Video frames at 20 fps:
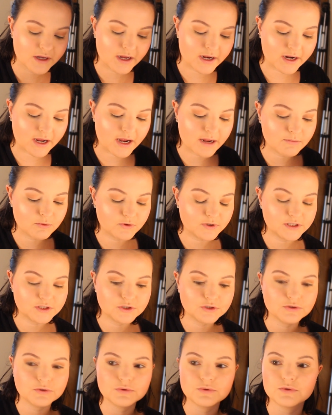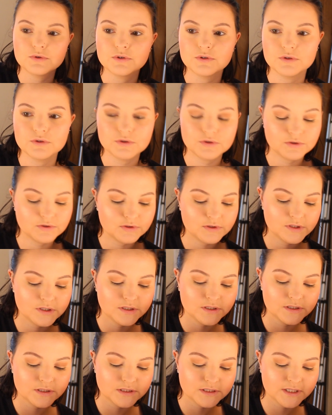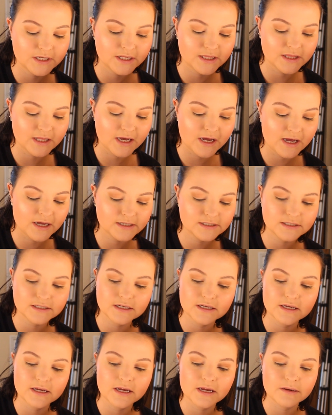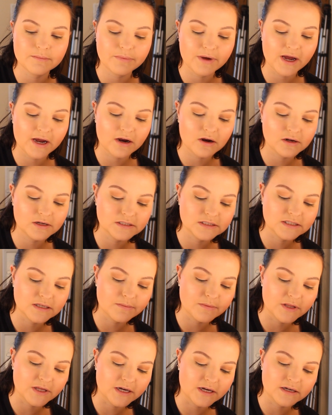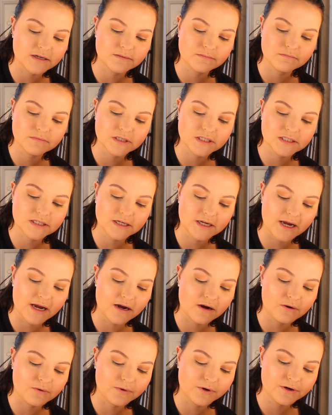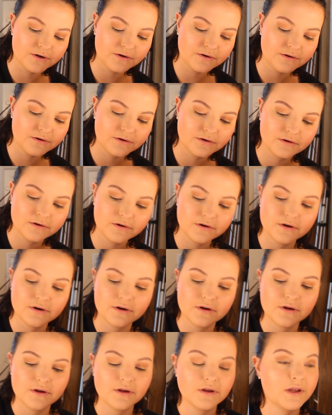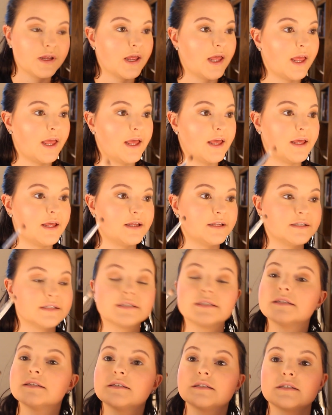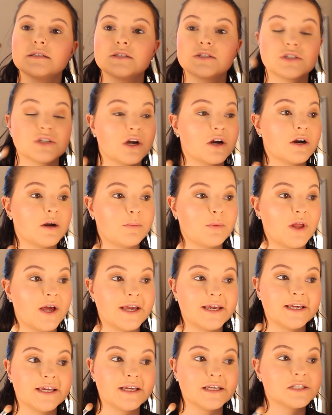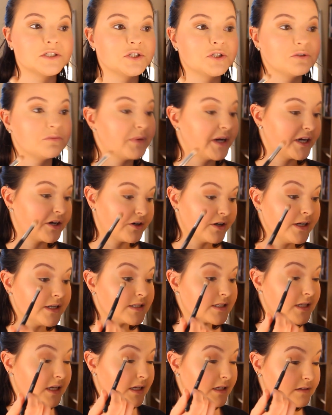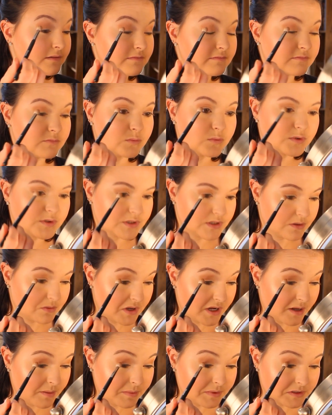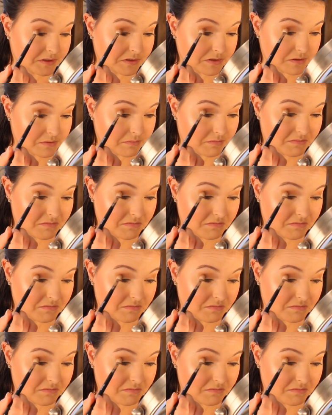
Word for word: Now I'm going to take that and pack on some of that Mystic Hour and start applying it into my crease, and we'll see what happens.